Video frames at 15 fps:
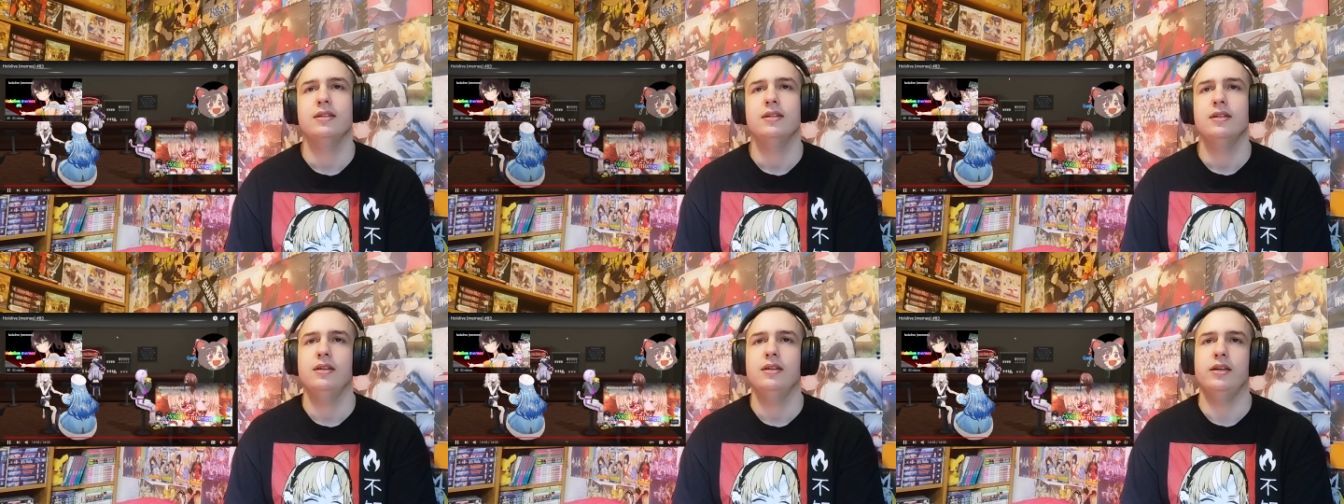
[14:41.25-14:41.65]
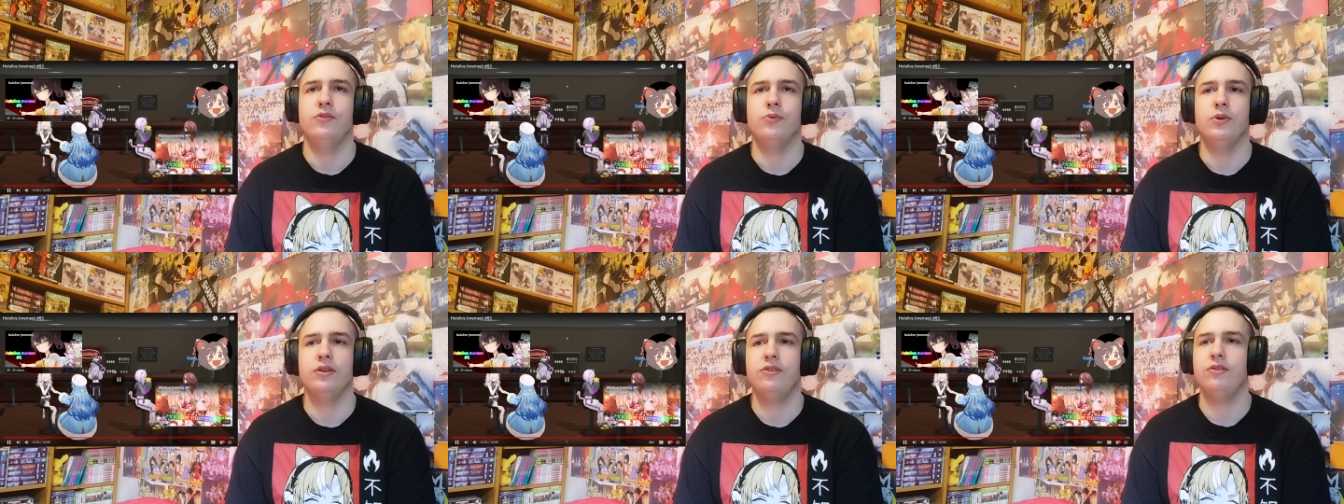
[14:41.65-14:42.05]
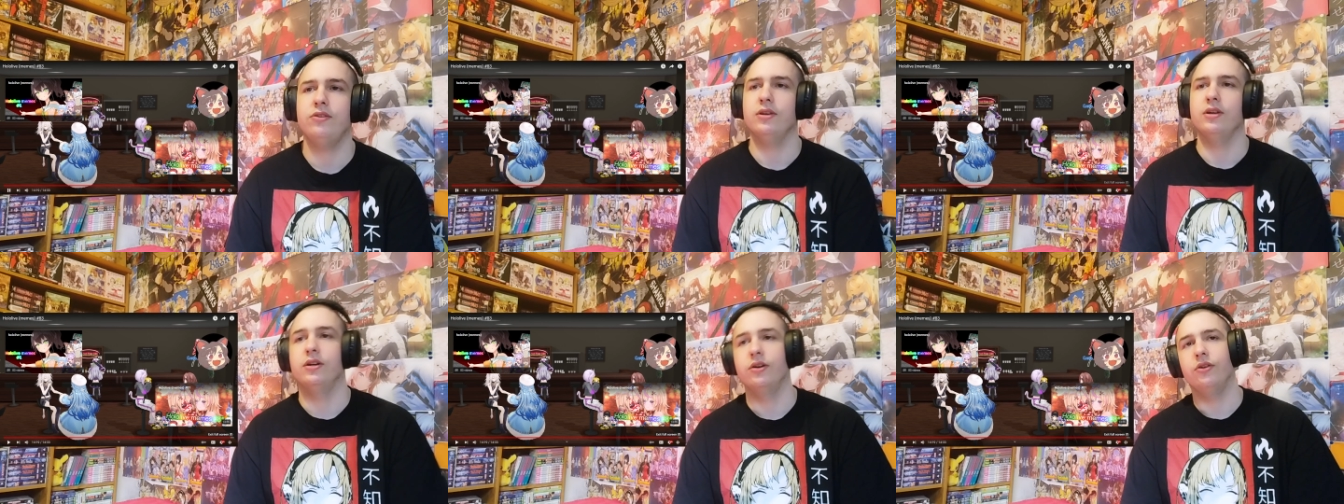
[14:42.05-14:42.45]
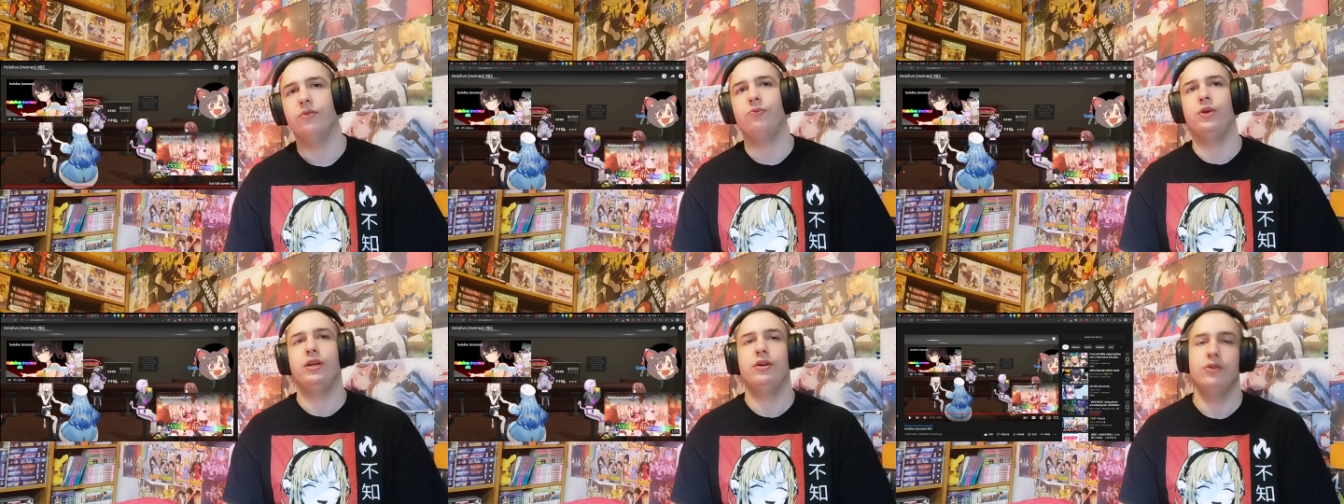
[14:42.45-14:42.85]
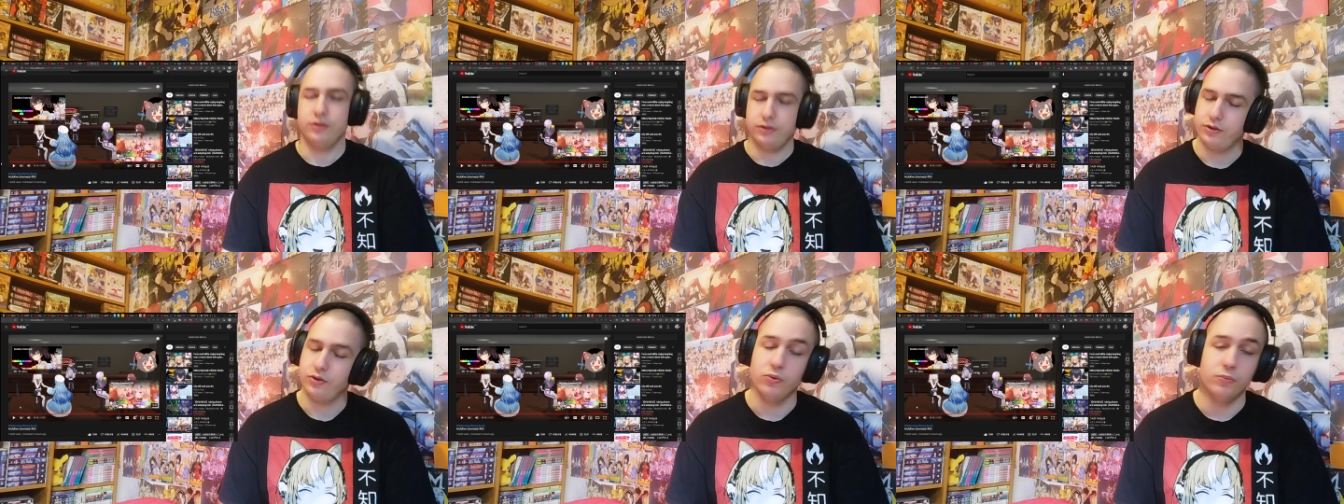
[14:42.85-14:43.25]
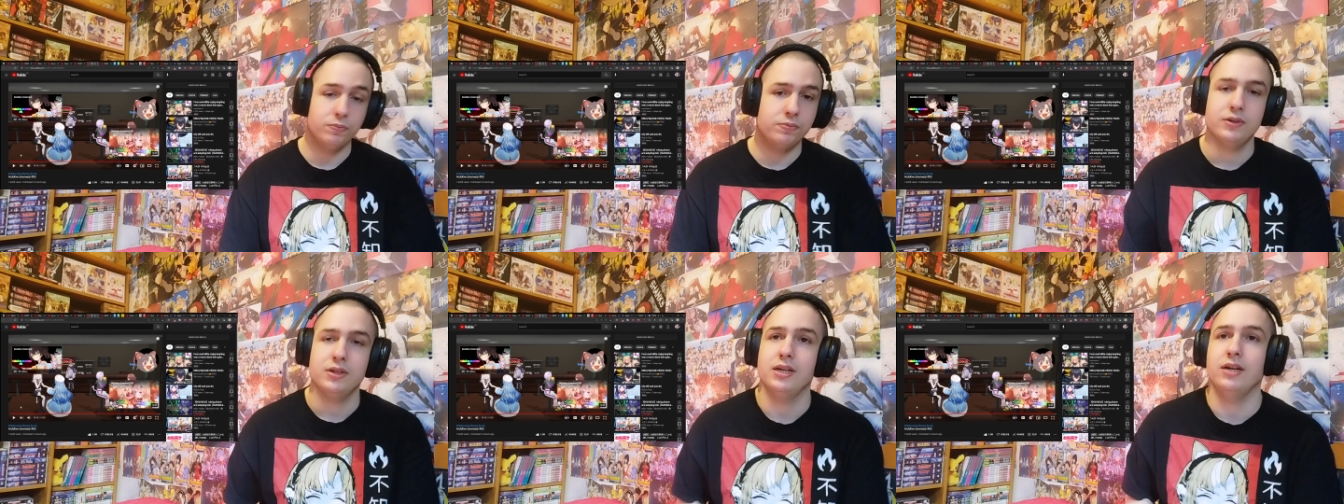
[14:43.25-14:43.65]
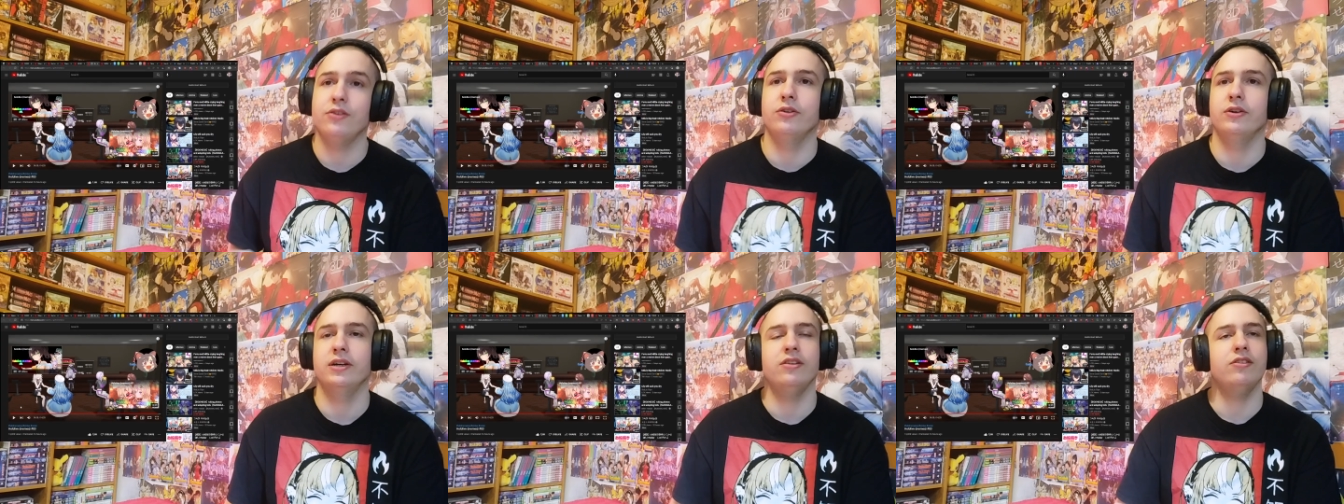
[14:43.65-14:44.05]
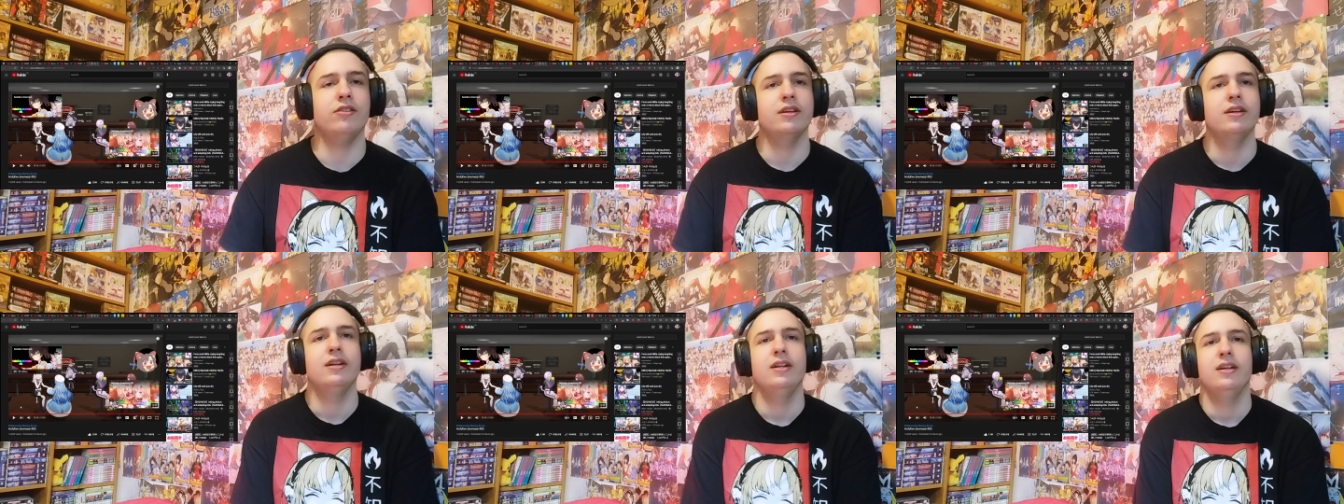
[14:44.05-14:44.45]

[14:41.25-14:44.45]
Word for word: Make sure it was another really good comp, as always.